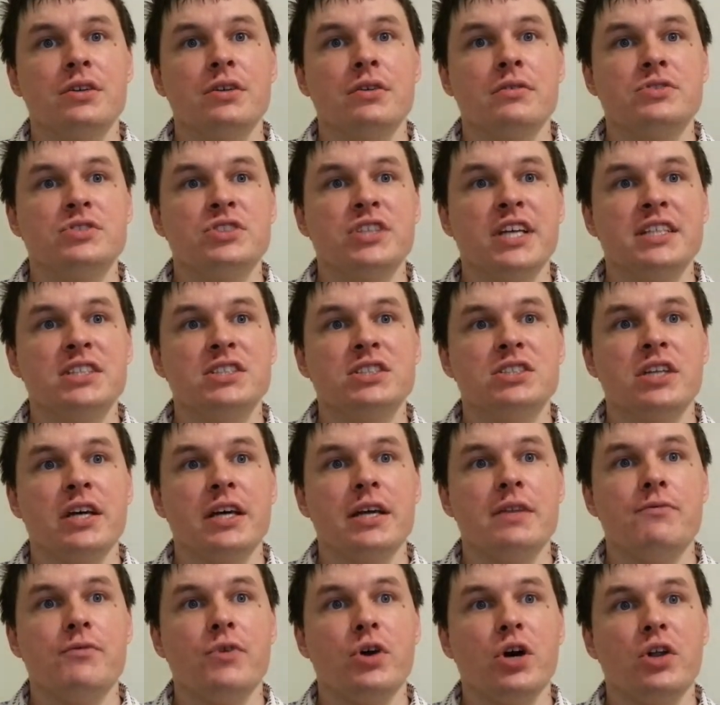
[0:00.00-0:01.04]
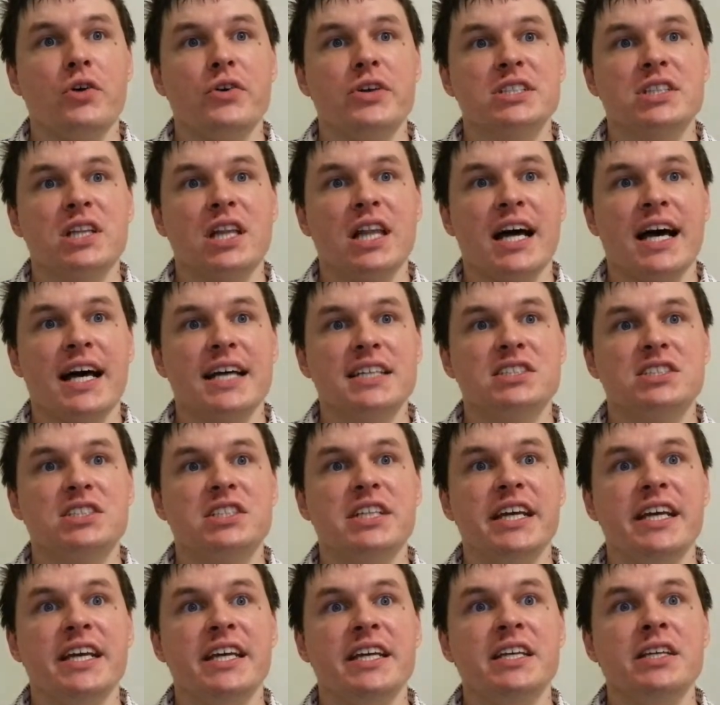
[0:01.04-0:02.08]
since the inverter is class
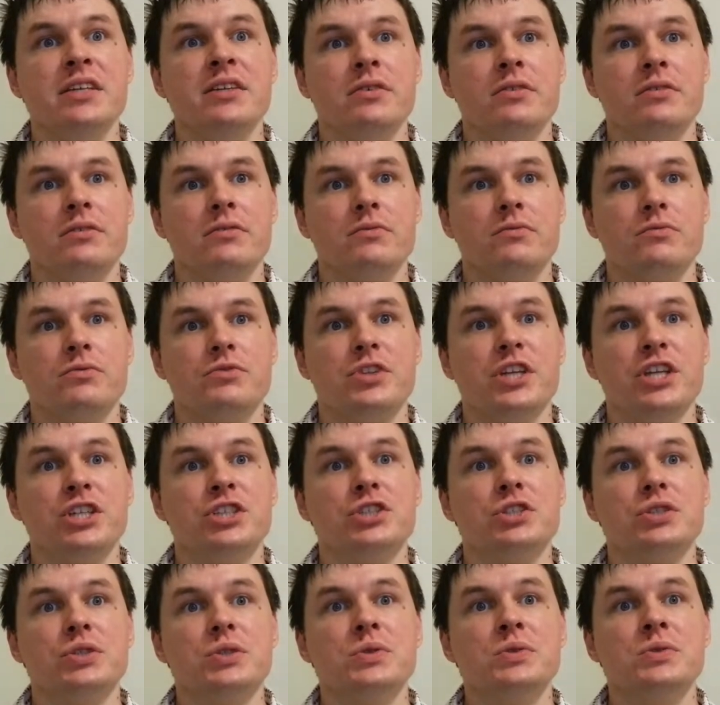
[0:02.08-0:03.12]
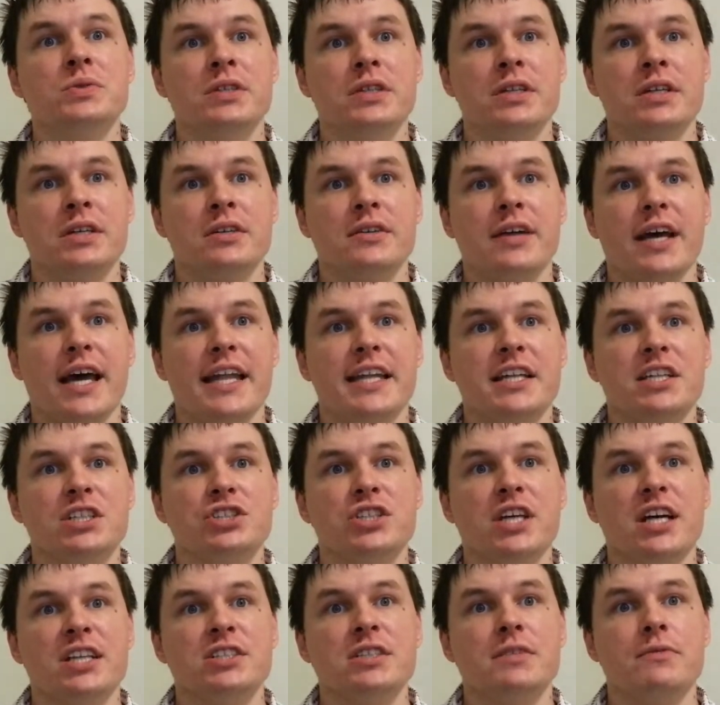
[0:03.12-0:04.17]
D, digital, and in
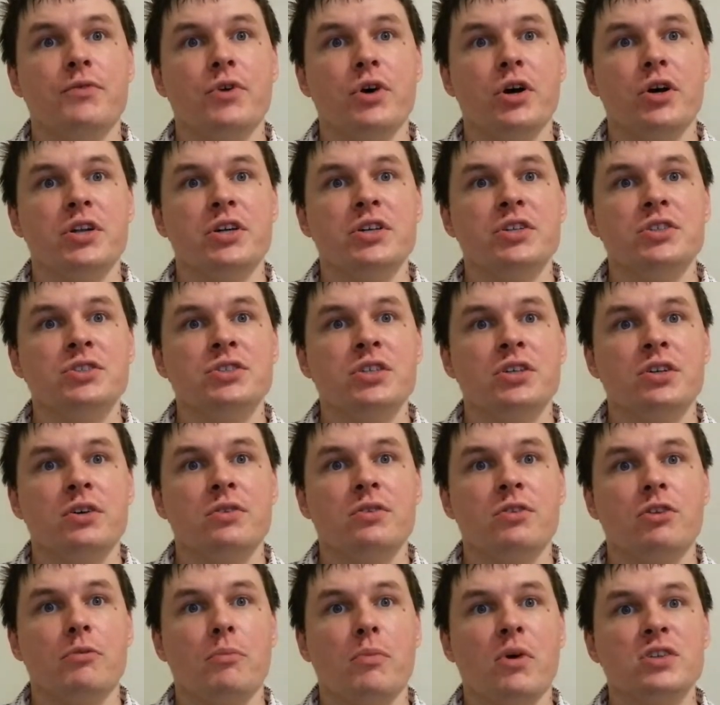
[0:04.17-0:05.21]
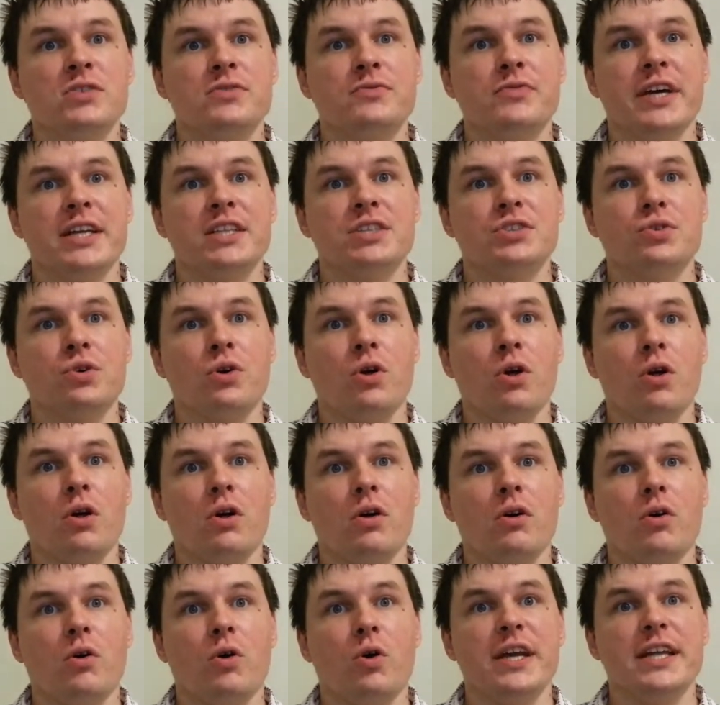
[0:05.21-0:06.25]
such inverters, the MOSFETs
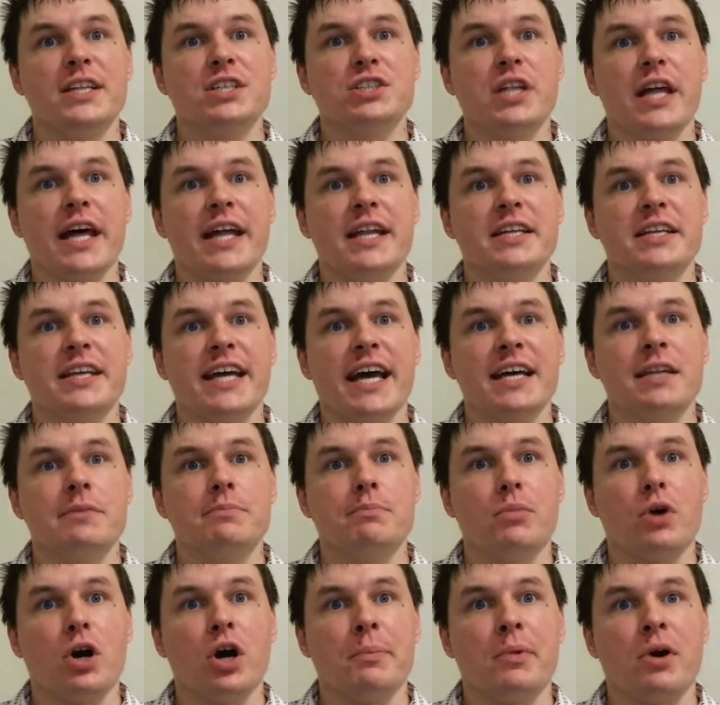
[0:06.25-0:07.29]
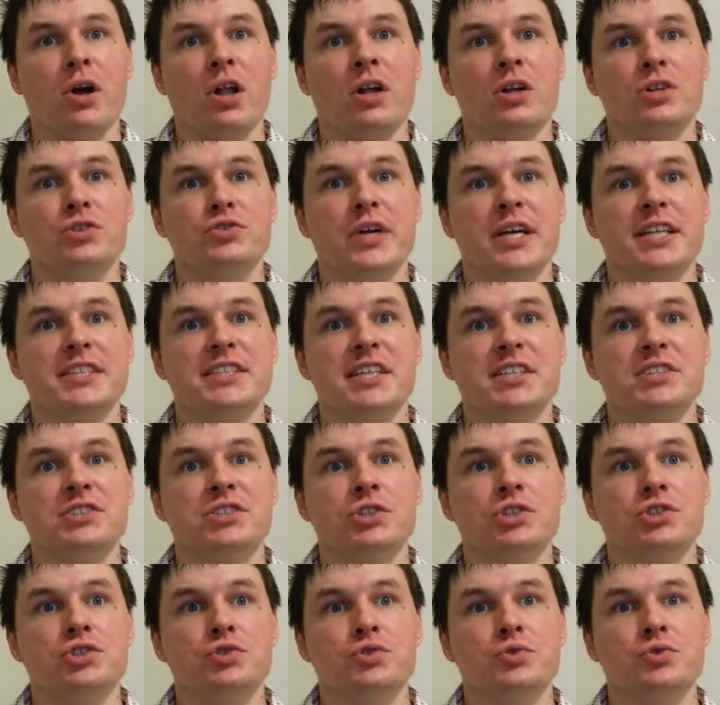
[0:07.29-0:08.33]
or insulated gate bipolar
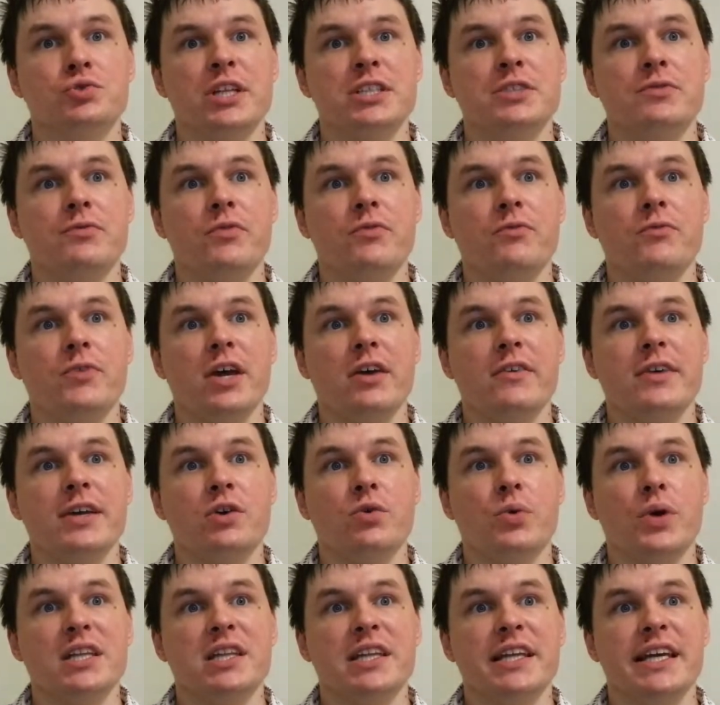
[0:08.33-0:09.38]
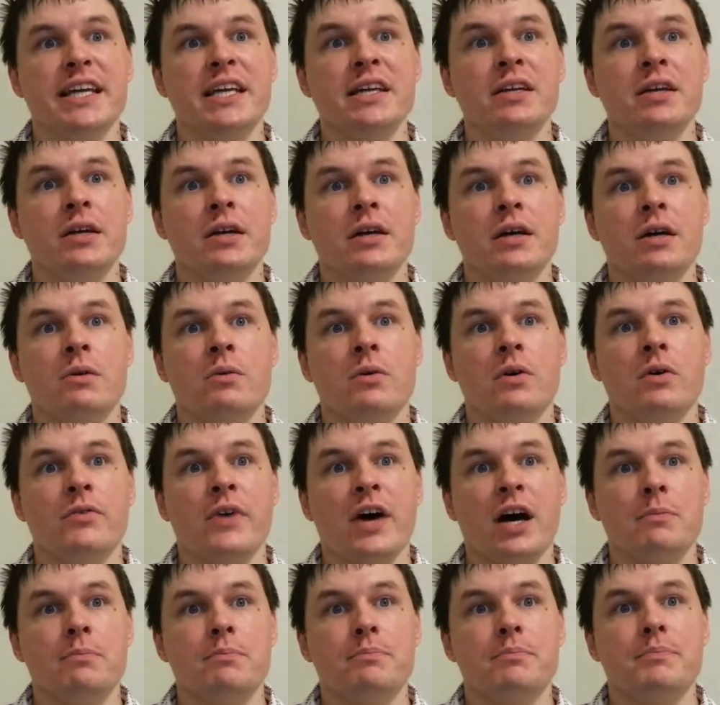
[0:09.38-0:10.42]
transistors switch very quickly
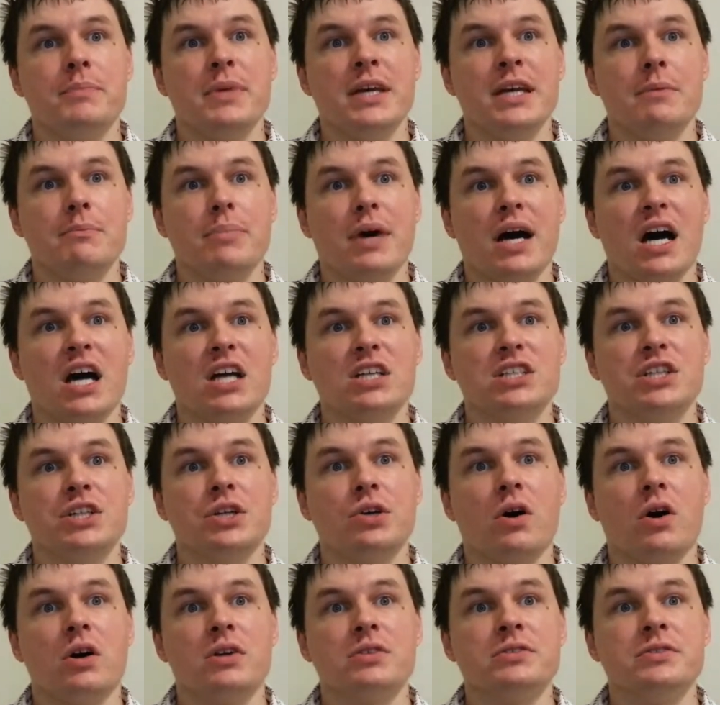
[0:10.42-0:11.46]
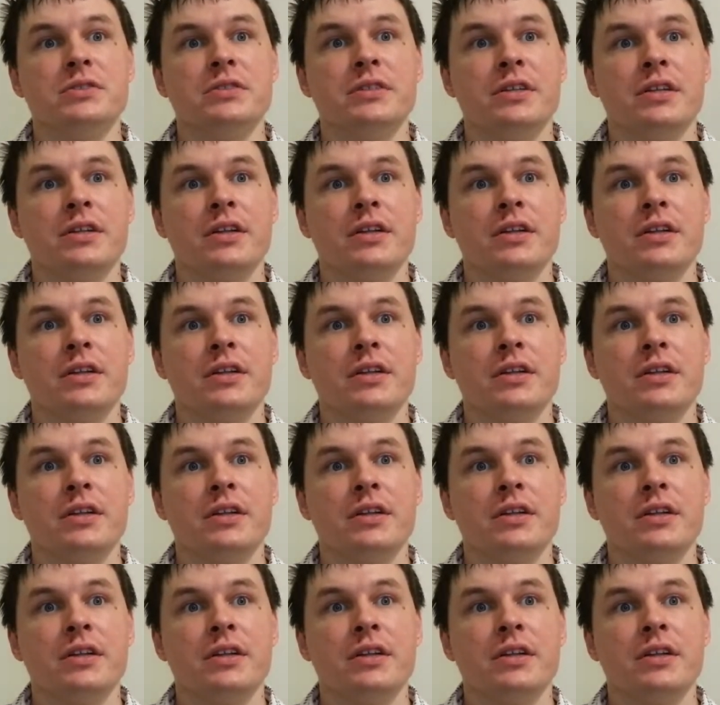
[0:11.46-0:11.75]
without being partially on.